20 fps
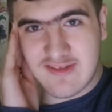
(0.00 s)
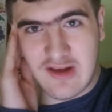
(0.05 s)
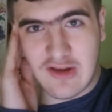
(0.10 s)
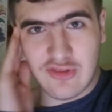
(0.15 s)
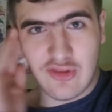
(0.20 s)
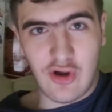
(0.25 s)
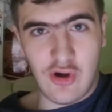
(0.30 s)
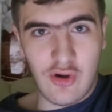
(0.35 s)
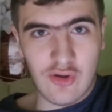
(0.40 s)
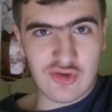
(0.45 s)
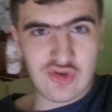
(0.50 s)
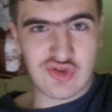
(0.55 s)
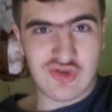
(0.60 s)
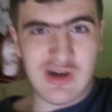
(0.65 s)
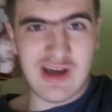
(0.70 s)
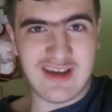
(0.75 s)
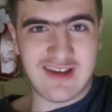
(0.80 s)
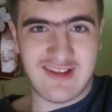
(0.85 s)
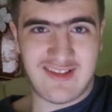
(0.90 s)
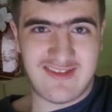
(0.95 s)
Uh, the whole
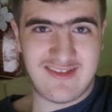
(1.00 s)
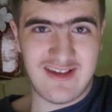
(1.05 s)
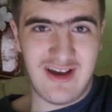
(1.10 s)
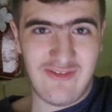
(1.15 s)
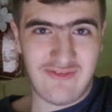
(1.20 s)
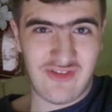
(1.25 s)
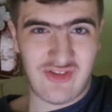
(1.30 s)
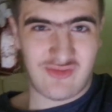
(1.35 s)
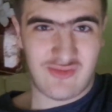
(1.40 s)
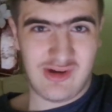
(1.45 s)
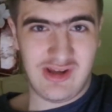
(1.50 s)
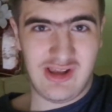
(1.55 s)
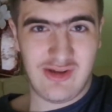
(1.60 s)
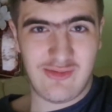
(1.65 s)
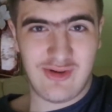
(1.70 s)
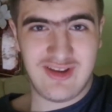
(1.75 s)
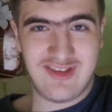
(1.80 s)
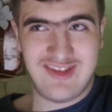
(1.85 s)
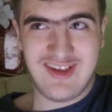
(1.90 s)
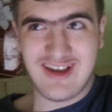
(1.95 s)
track itself is really
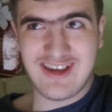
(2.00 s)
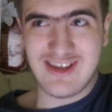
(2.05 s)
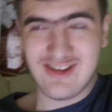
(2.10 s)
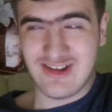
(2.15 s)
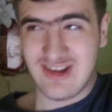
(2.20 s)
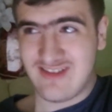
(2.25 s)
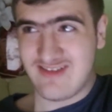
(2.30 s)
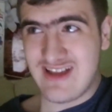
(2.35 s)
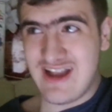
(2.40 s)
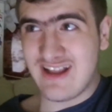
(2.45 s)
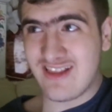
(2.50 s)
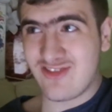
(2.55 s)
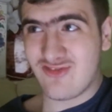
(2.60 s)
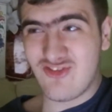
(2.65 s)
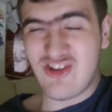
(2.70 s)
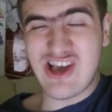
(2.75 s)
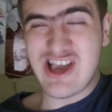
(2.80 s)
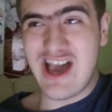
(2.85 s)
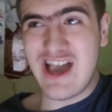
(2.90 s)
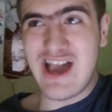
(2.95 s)
ridiculous. That's
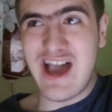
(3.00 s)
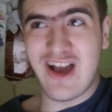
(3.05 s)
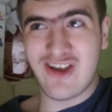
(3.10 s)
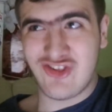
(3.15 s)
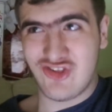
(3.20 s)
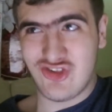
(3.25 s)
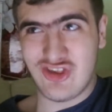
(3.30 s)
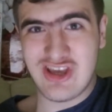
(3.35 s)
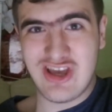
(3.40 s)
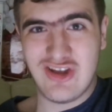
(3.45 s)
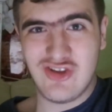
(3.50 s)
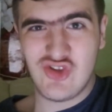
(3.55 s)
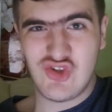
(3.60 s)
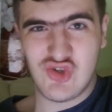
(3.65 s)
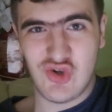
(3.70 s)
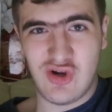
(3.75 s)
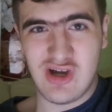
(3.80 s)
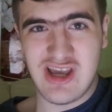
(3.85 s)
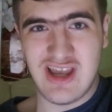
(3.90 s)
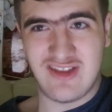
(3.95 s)
why I actually
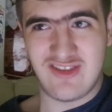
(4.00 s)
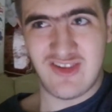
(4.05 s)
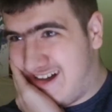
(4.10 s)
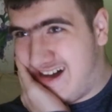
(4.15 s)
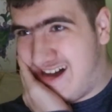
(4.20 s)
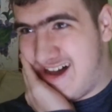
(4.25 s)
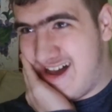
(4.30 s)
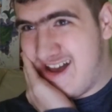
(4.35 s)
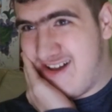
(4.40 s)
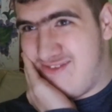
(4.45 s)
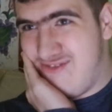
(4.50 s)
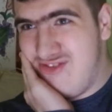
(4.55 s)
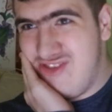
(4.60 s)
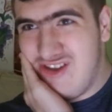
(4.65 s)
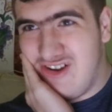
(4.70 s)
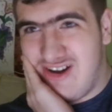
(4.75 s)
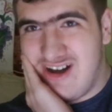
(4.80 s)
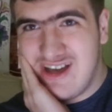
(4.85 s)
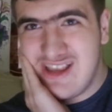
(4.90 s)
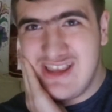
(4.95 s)
enjoy it. I have
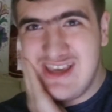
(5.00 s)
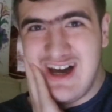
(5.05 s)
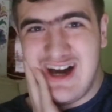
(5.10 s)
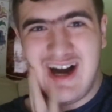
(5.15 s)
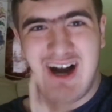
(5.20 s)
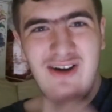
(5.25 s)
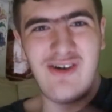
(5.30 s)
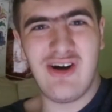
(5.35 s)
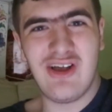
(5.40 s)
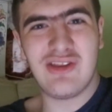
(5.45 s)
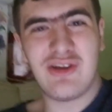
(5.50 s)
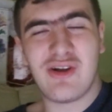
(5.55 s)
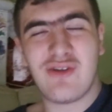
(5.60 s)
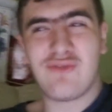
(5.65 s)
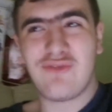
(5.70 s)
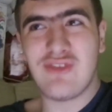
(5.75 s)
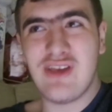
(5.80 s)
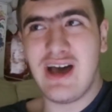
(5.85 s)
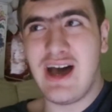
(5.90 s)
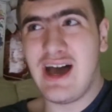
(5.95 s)
no idea how on
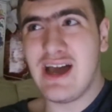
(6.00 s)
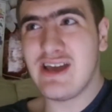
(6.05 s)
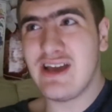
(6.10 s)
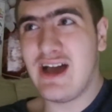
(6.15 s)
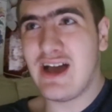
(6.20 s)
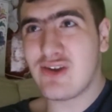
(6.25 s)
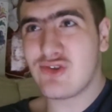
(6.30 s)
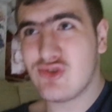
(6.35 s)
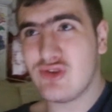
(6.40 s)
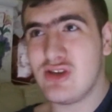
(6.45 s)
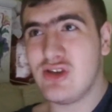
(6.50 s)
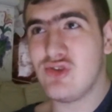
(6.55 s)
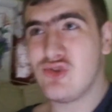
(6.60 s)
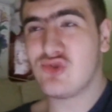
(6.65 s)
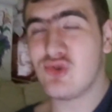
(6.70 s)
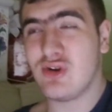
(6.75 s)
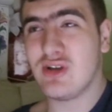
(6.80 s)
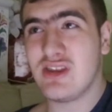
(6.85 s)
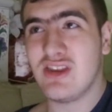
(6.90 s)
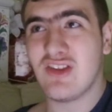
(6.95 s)
earth that I actually
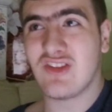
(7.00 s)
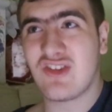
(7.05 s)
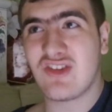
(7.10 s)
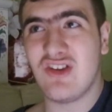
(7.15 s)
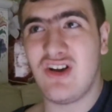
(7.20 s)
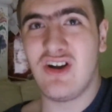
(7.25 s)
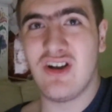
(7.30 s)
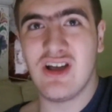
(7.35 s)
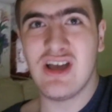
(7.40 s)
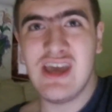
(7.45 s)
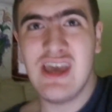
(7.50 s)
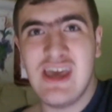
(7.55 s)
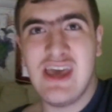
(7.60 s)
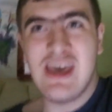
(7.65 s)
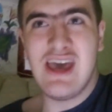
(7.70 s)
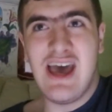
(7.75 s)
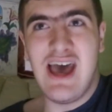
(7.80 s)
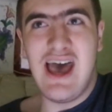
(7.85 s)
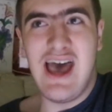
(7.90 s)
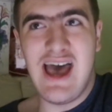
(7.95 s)
enjoyed this song.
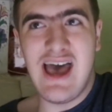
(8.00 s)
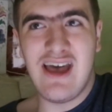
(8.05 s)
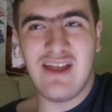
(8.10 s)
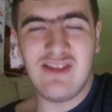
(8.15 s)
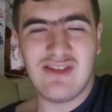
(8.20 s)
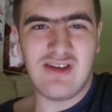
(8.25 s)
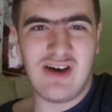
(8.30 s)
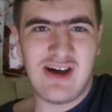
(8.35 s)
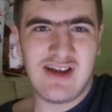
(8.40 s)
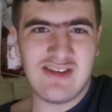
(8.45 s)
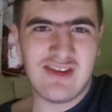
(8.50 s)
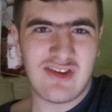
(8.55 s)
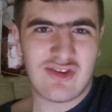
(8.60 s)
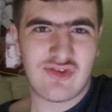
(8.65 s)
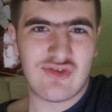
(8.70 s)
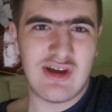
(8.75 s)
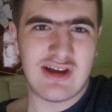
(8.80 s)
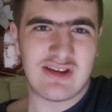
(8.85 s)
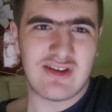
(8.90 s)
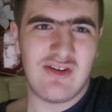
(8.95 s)
And on
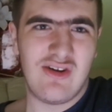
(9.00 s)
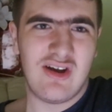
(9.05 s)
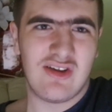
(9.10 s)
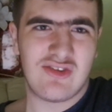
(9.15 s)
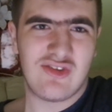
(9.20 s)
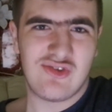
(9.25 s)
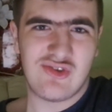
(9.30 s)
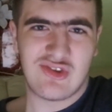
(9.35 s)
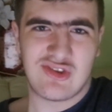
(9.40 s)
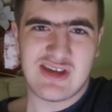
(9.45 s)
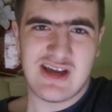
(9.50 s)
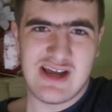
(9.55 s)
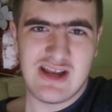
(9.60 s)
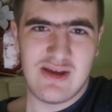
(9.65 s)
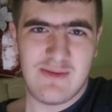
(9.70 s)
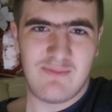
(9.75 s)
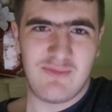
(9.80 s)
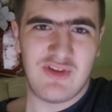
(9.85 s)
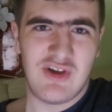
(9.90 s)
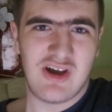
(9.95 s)
this track, they're also just kind
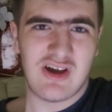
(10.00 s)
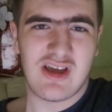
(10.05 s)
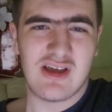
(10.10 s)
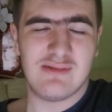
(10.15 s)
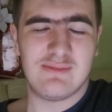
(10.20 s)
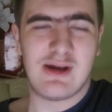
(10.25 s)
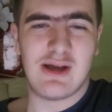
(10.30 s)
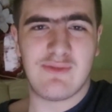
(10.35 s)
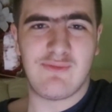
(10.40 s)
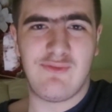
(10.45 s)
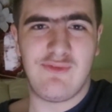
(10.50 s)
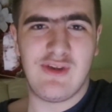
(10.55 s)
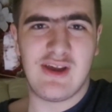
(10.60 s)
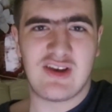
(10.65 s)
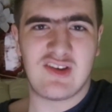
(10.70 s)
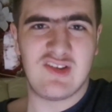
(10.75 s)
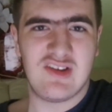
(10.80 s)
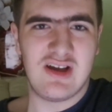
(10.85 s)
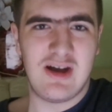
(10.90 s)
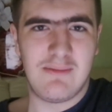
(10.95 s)
of talking about
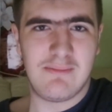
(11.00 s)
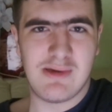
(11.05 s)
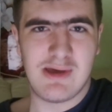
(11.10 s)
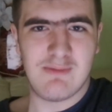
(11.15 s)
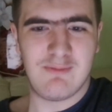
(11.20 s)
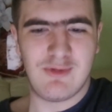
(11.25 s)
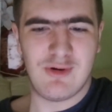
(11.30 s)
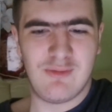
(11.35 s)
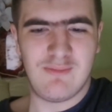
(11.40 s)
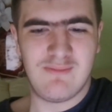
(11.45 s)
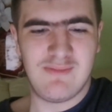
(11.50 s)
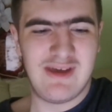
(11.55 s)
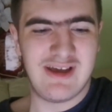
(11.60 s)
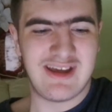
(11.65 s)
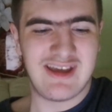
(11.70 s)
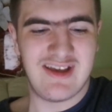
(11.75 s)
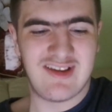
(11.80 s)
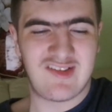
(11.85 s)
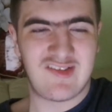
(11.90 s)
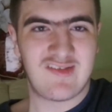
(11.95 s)
flexing on people, I
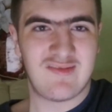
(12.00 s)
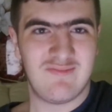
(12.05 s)
guess.